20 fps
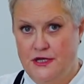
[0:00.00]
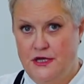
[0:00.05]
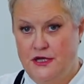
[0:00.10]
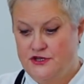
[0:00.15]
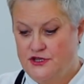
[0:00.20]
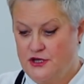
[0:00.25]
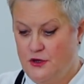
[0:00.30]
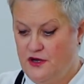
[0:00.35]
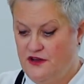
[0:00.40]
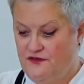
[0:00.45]

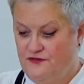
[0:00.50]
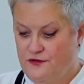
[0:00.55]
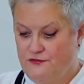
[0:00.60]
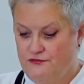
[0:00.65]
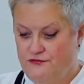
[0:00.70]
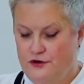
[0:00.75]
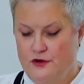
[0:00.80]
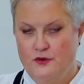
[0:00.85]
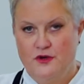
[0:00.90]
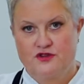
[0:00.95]
So if the
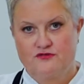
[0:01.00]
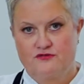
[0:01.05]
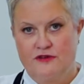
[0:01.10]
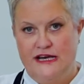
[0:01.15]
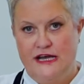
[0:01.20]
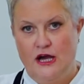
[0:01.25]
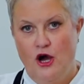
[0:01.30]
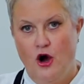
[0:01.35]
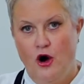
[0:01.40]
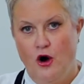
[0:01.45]
roux is
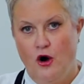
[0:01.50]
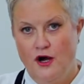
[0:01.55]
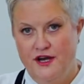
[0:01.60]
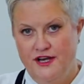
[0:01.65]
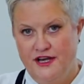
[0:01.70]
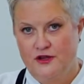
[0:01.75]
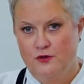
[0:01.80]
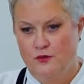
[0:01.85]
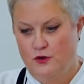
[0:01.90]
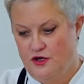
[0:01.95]
really hot,
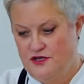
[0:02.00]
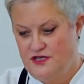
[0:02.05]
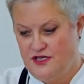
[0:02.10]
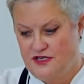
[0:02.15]
in other words,